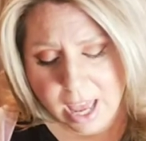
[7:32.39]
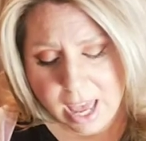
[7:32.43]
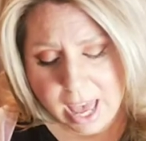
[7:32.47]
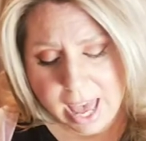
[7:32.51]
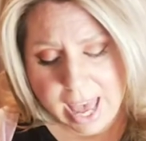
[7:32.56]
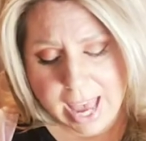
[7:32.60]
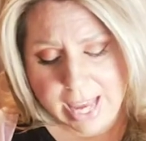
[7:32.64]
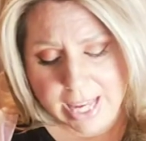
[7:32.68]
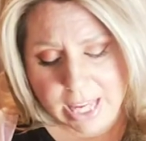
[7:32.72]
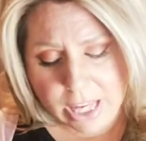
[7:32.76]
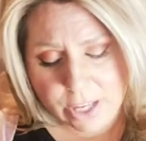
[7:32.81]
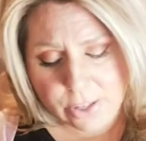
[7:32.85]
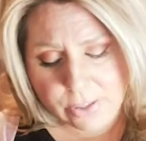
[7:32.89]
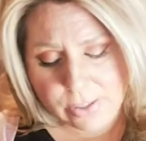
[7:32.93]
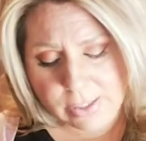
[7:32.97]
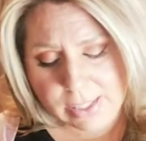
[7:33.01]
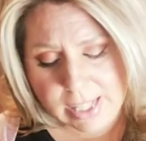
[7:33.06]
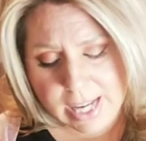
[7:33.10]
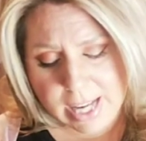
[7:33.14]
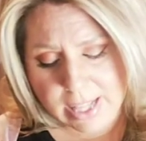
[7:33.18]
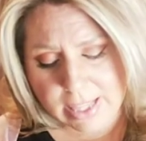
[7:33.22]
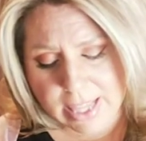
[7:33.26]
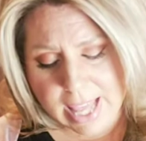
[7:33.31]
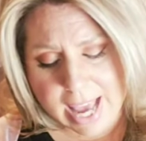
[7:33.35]
I used
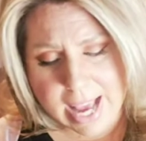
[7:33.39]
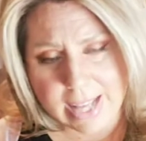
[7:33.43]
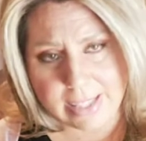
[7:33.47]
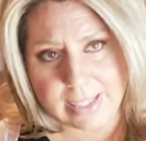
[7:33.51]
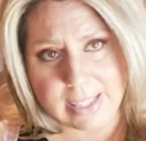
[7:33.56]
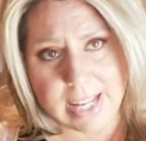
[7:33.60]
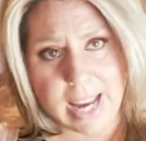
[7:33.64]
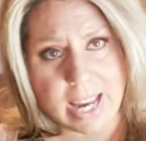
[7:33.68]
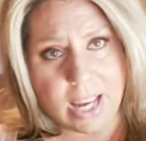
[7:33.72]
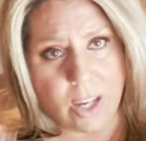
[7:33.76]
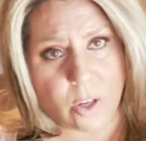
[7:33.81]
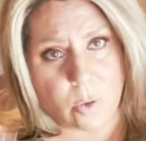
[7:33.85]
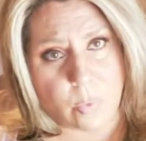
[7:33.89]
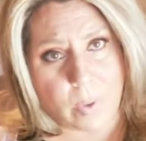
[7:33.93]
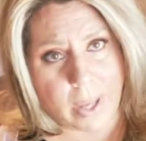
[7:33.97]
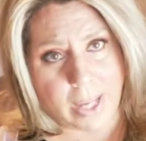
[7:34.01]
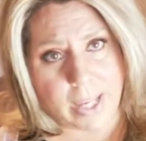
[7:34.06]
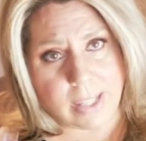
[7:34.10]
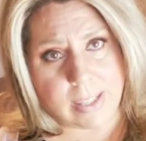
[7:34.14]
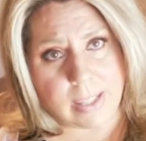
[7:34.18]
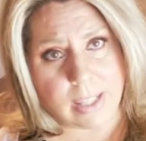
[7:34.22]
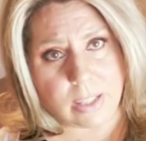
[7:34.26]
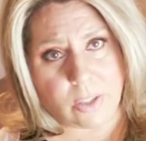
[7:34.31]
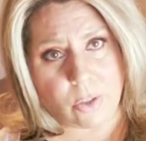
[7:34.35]
it last night quick
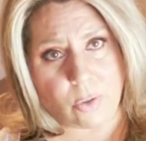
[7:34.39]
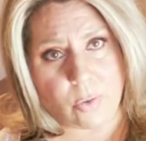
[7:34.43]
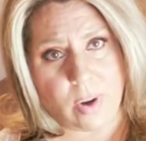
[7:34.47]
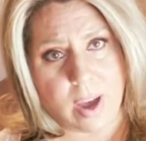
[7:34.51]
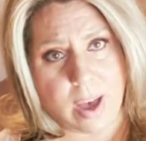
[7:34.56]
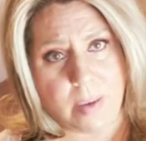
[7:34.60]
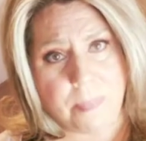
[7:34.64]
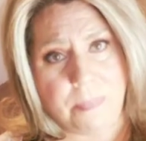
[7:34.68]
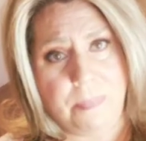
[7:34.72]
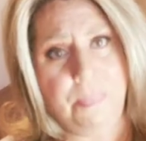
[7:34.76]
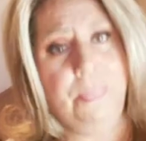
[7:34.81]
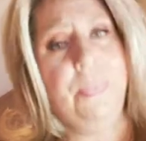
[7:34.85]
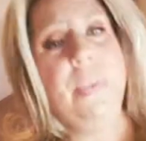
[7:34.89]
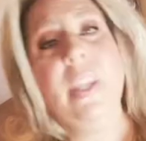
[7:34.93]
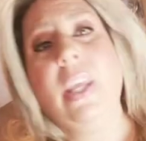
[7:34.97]
as a scrub.